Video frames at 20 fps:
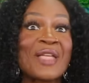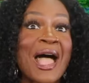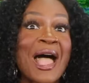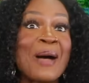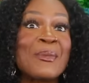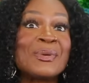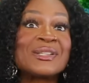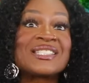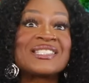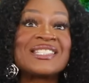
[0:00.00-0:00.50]

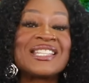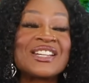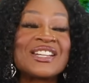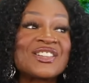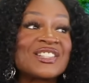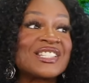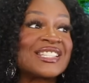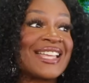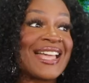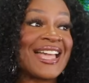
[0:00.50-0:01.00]
I was
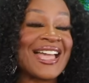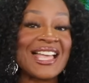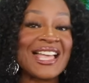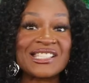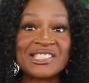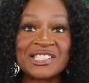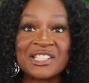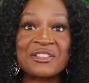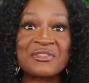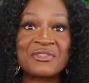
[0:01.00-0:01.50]
literally
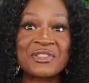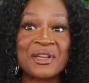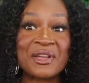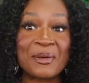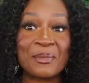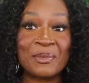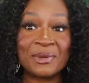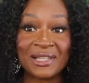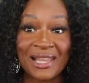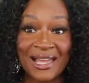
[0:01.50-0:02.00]
asking
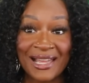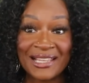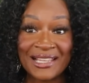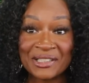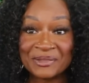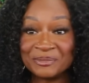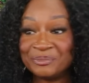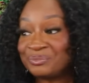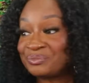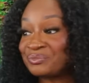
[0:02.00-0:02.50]
them,
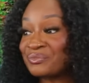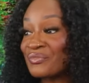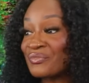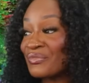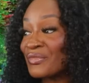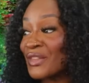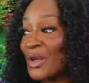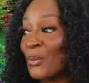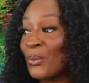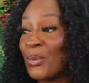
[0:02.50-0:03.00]
like,
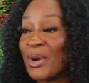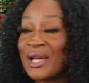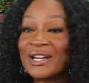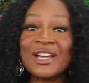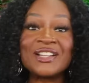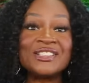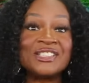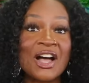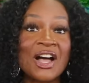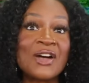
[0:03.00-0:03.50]
when
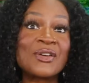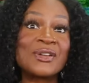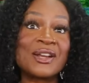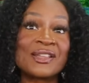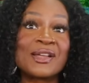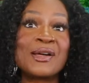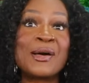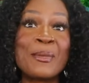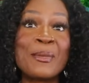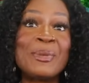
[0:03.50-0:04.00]
are y'all going
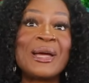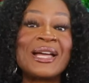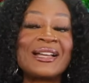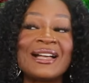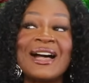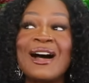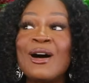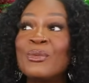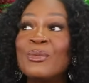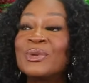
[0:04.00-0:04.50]
to come back
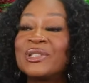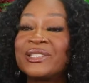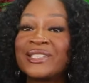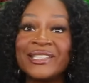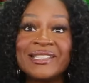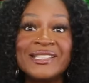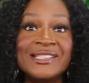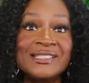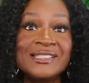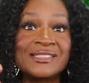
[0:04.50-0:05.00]
out with
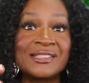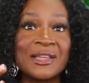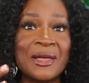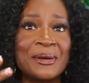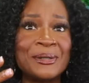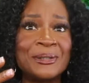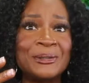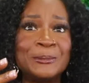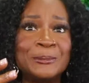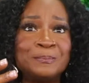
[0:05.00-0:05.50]
these,
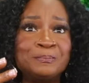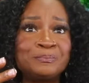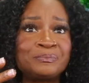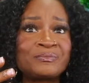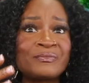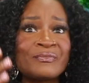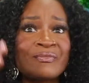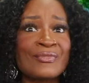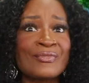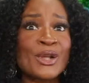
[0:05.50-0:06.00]
um...
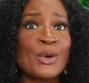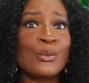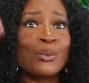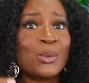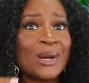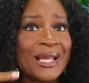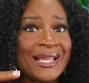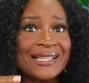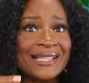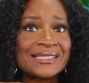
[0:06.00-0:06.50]

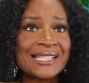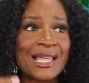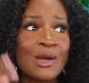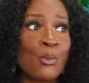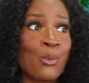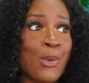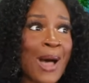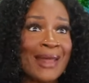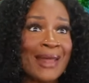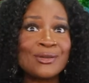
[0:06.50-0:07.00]
rings?
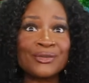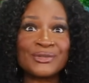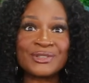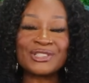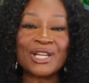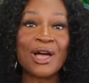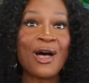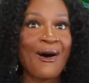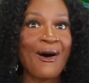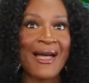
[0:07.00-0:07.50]
Like, why don't
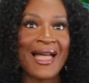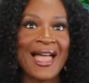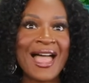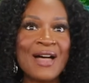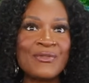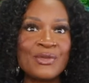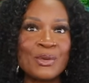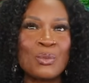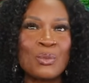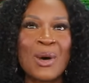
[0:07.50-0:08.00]
y'all
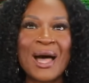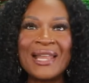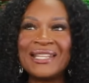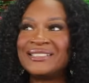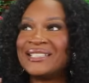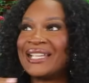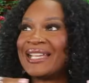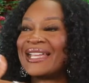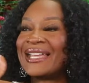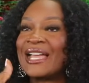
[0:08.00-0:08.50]
have them? Why
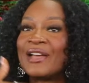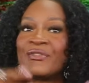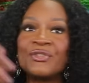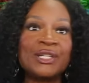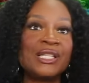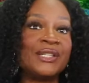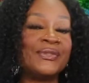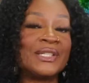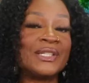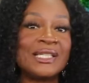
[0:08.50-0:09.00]
did they ever
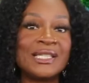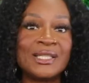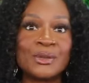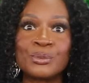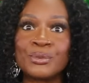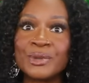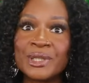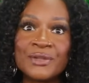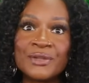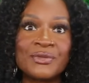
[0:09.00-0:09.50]
even get
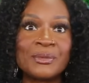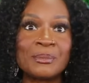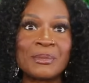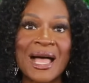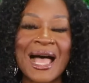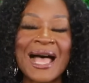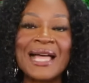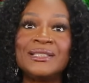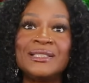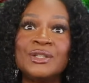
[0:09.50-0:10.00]
rid of them?
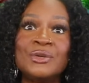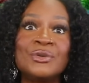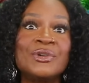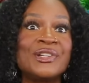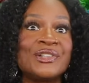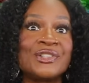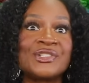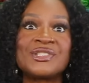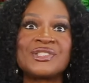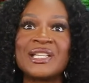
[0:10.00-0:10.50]
I don't
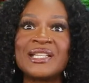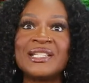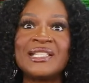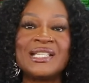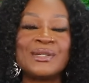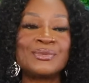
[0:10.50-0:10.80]
understand it.